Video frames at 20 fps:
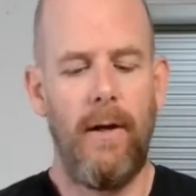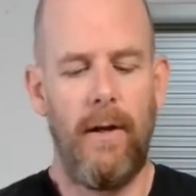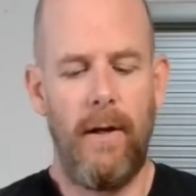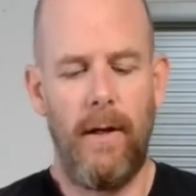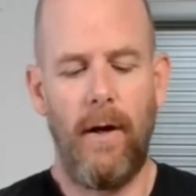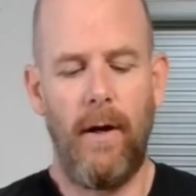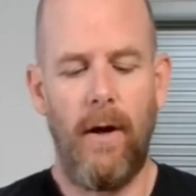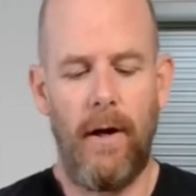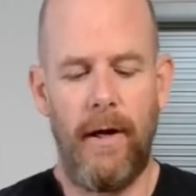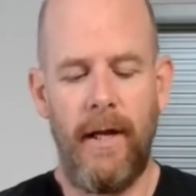
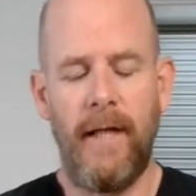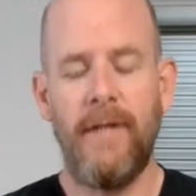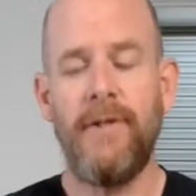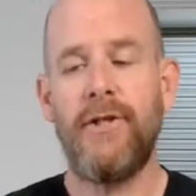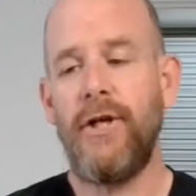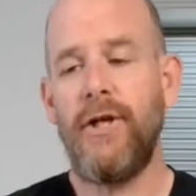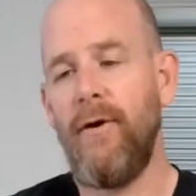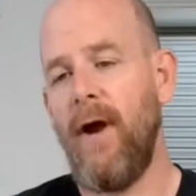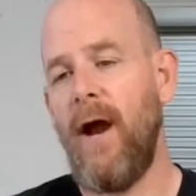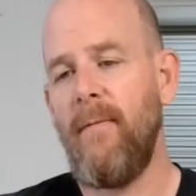on
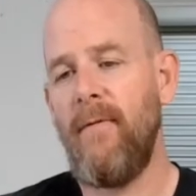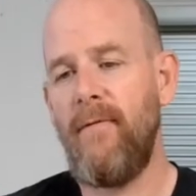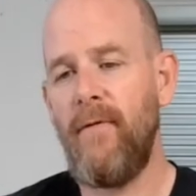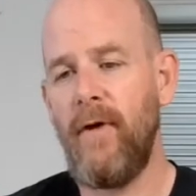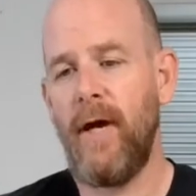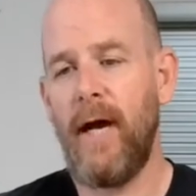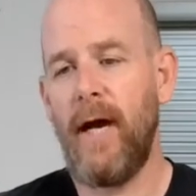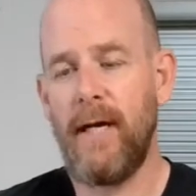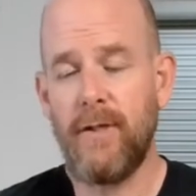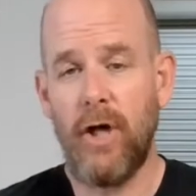Instagram, if you
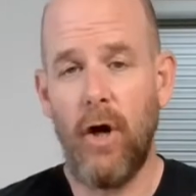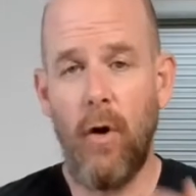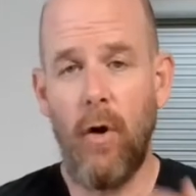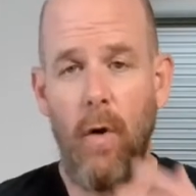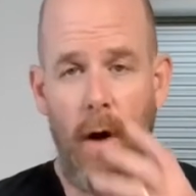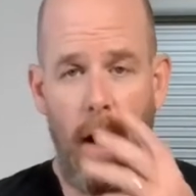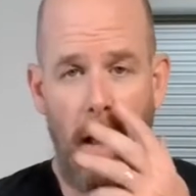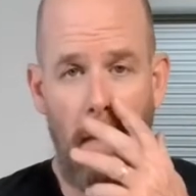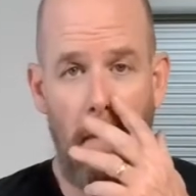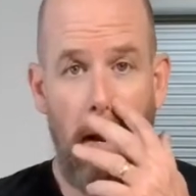guys go
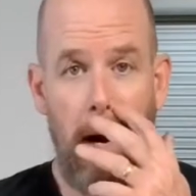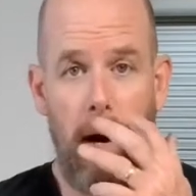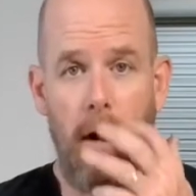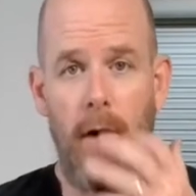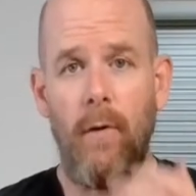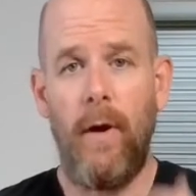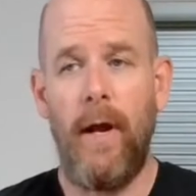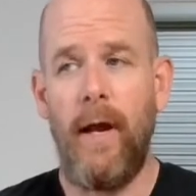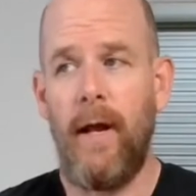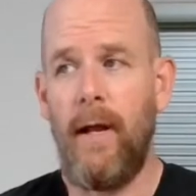on there
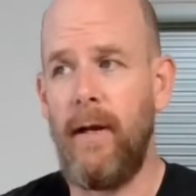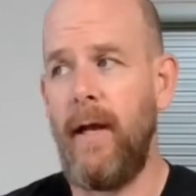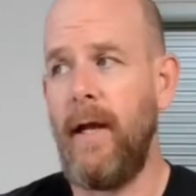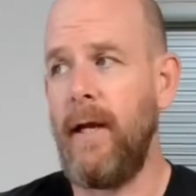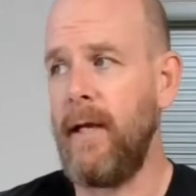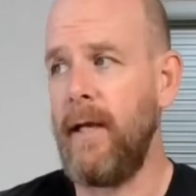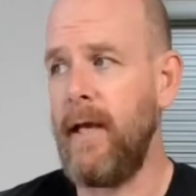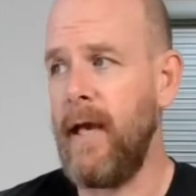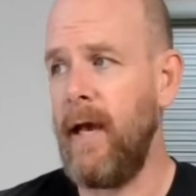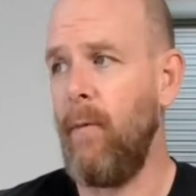
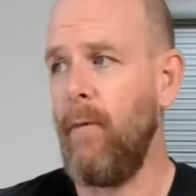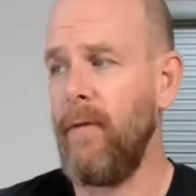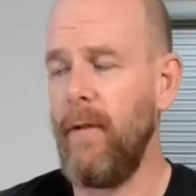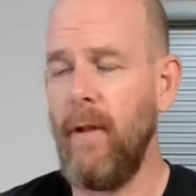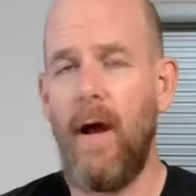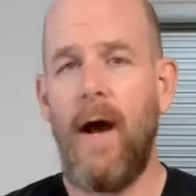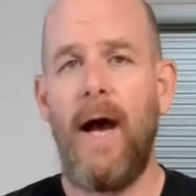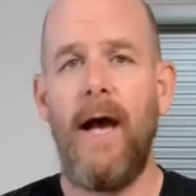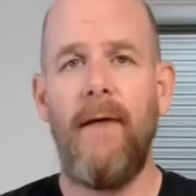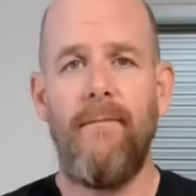and get with a
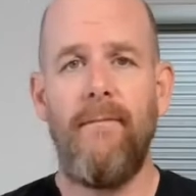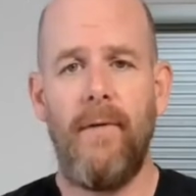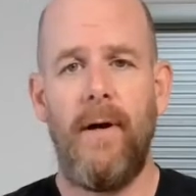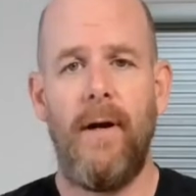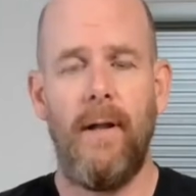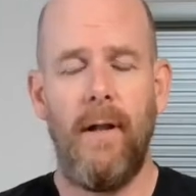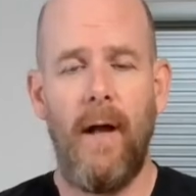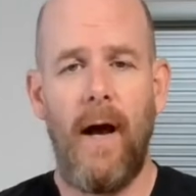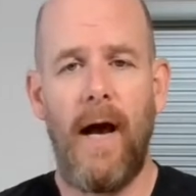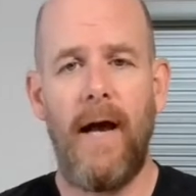
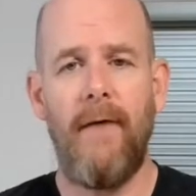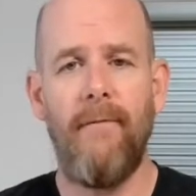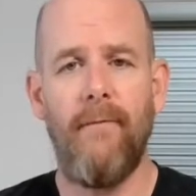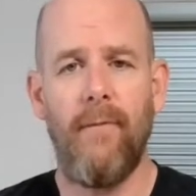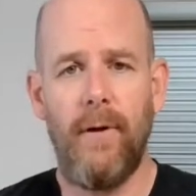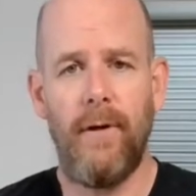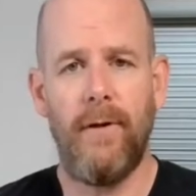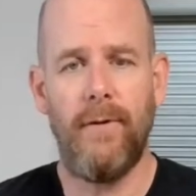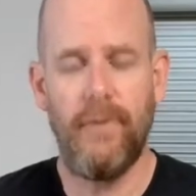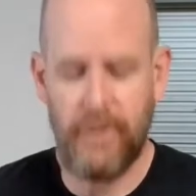live
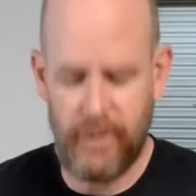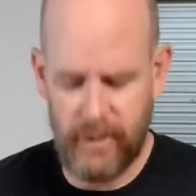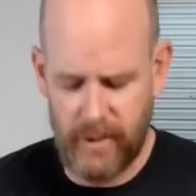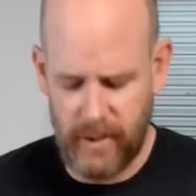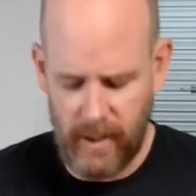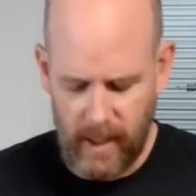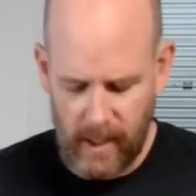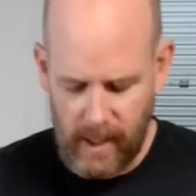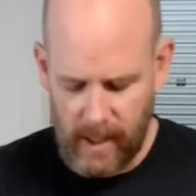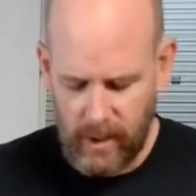
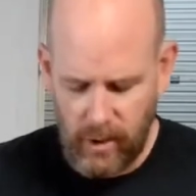roast,